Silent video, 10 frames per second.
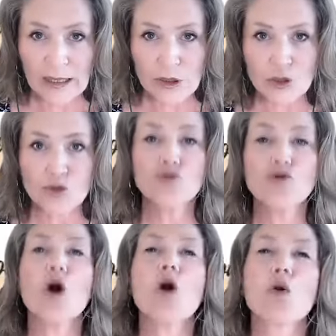And
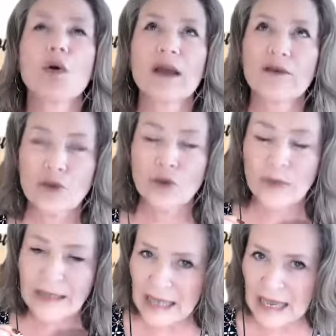if you
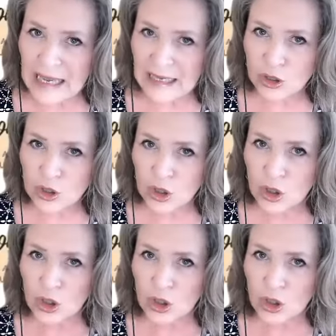engage,